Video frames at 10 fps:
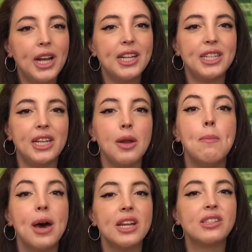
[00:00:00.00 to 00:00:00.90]
nineteen,
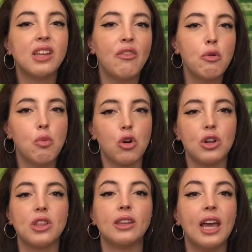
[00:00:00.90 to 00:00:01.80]
Meta
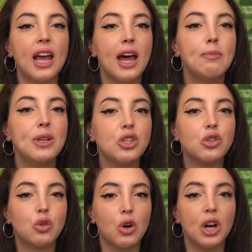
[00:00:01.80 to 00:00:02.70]
self-reported that they had been
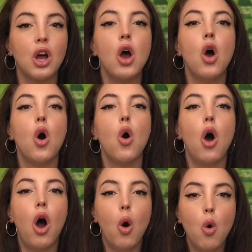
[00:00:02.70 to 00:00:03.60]
storing
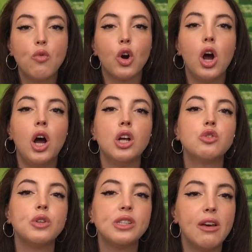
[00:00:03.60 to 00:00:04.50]
over
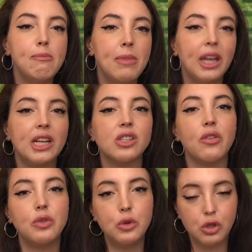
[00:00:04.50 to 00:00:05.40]
hundreds of millions
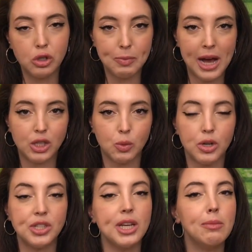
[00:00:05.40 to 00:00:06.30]
of users'
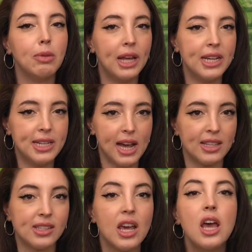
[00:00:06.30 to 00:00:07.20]
passwords in plain
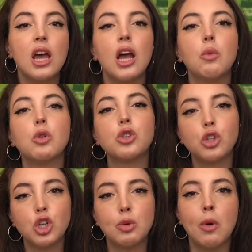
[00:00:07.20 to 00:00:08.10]
text and were
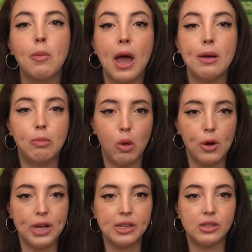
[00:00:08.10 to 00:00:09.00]
searchable by
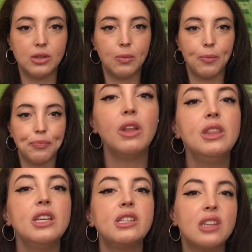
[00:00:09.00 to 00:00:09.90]
employees.
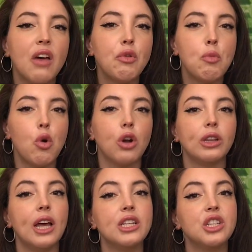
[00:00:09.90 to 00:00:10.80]
This self-report
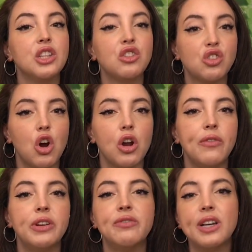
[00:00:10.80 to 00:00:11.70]
led to the start
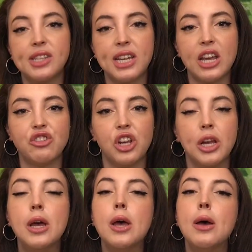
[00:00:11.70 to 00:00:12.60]
of an
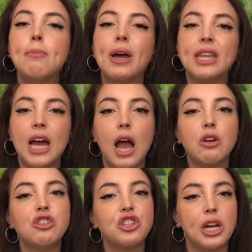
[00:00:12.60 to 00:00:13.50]
investigation by the
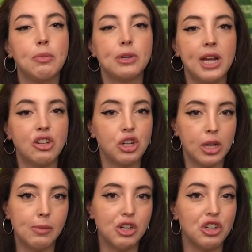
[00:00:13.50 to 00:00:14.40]
Irish Data Protection
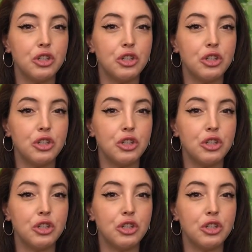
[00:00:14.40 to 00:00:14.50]
Commission